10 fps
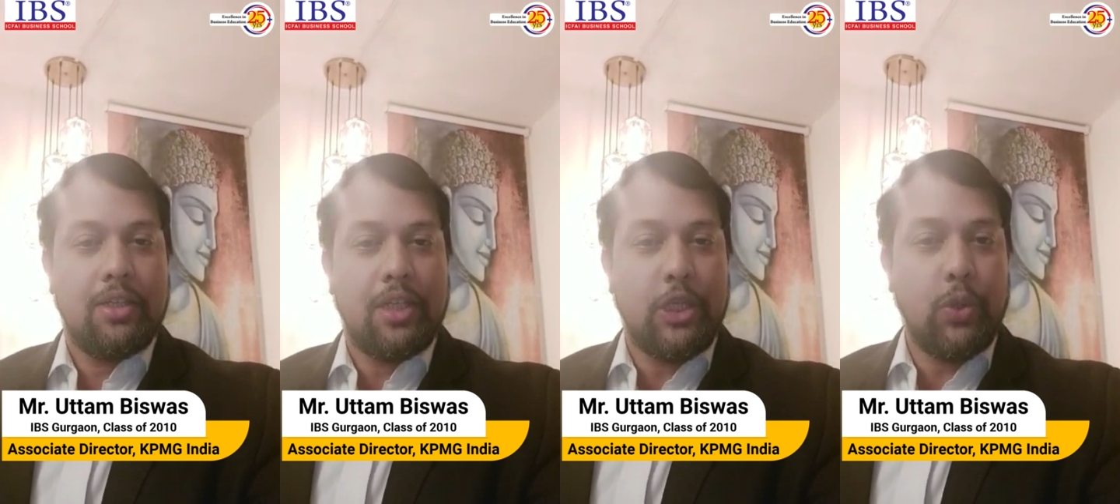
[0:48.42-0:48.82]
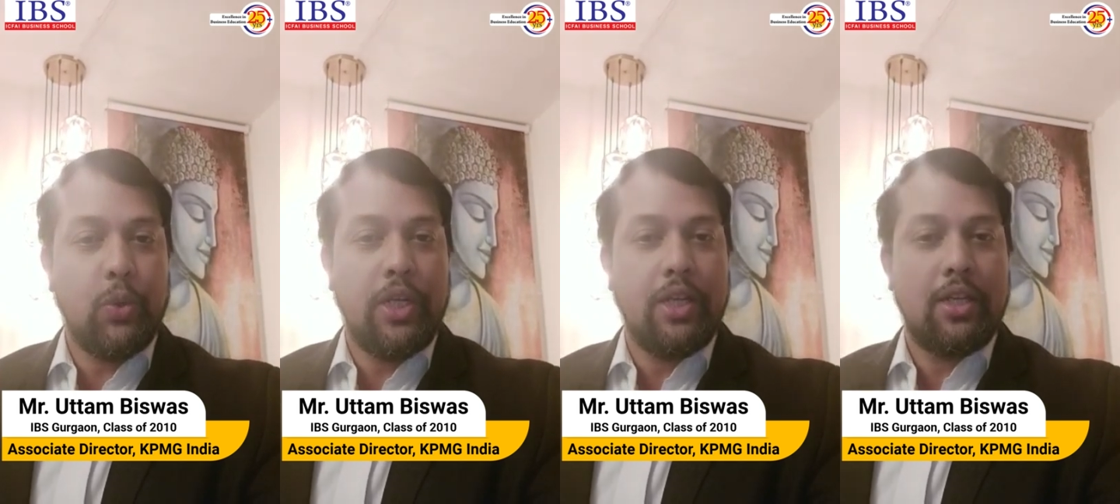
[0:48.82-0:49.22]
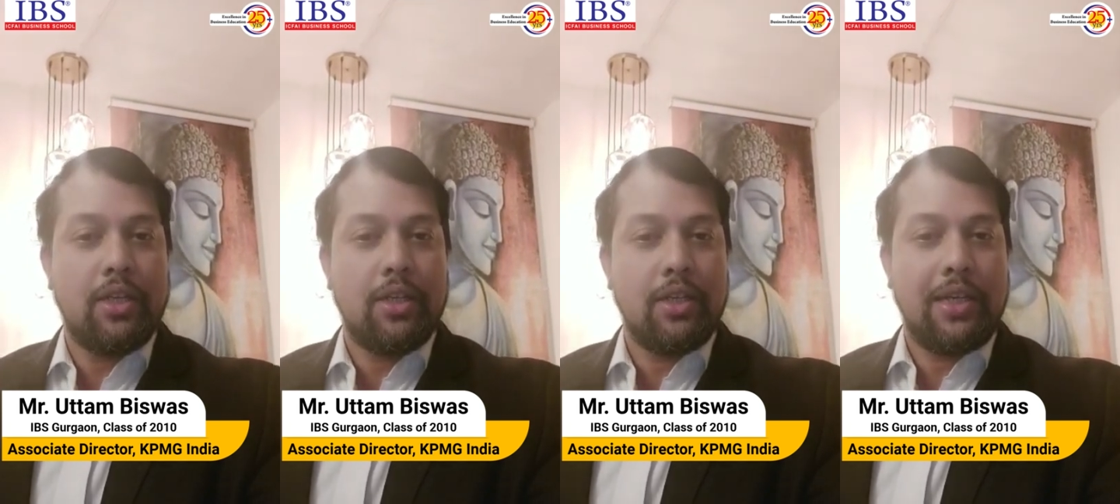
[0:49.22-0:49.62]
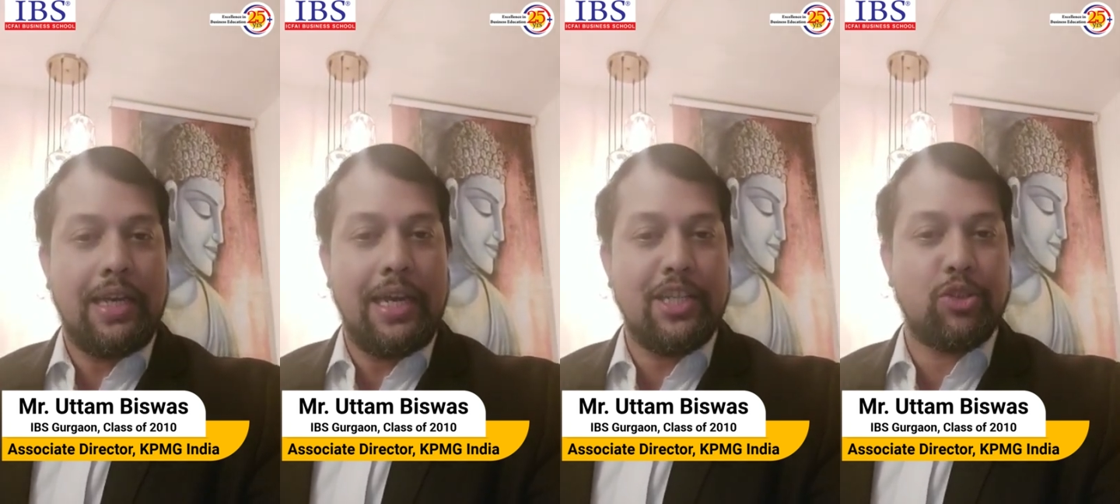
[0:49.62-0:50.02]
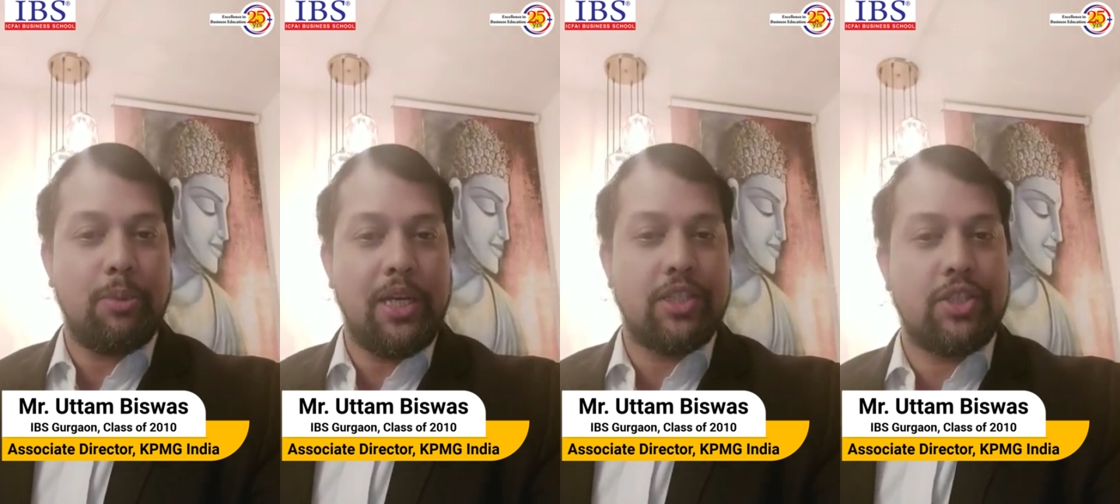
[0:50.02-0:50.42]
The unique
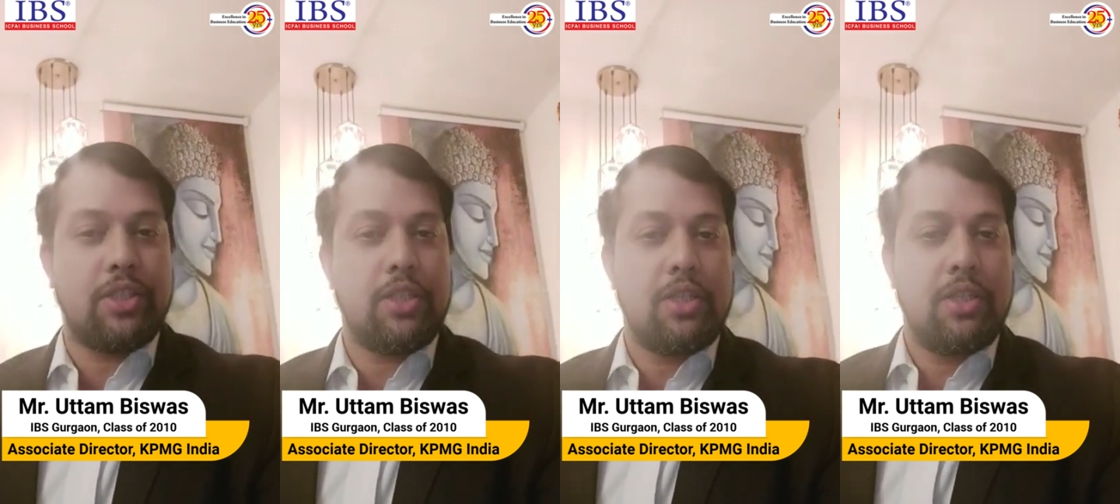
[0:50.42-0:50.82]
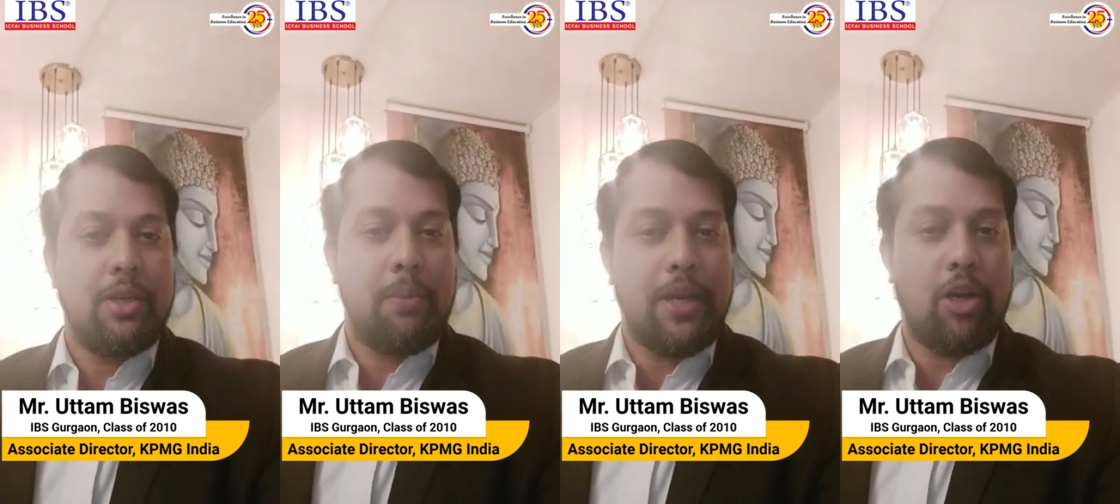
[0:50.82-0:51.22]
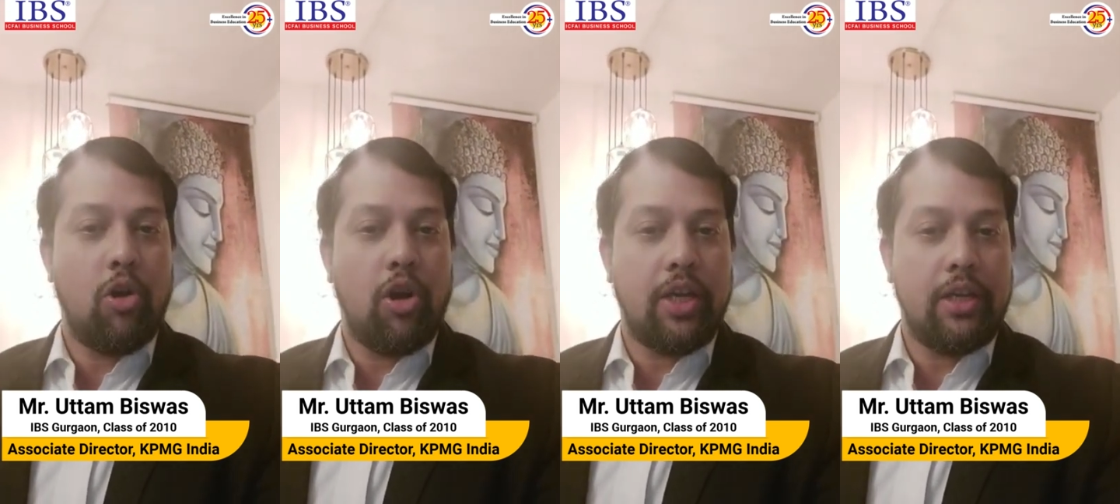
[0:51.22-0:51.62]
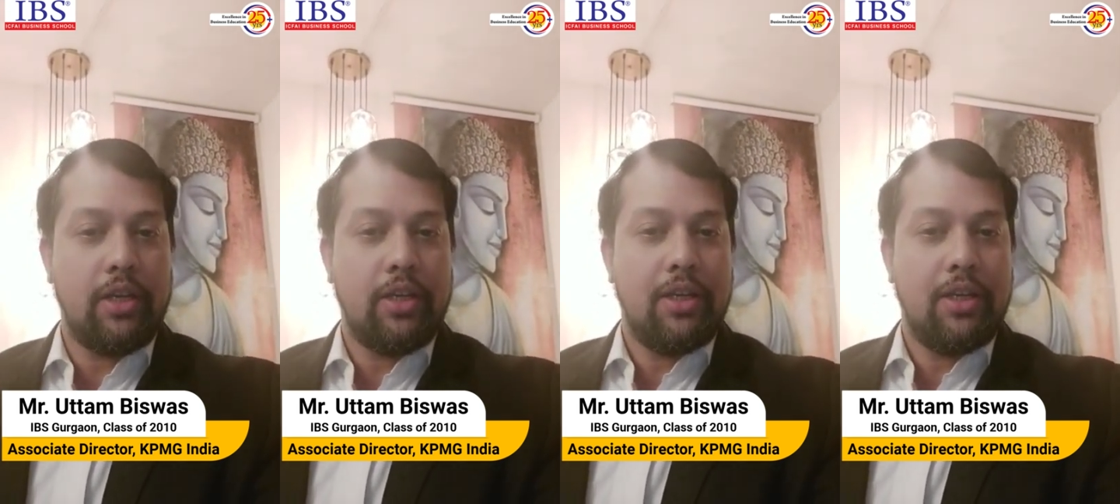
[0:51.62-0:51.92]
case-based pedagogy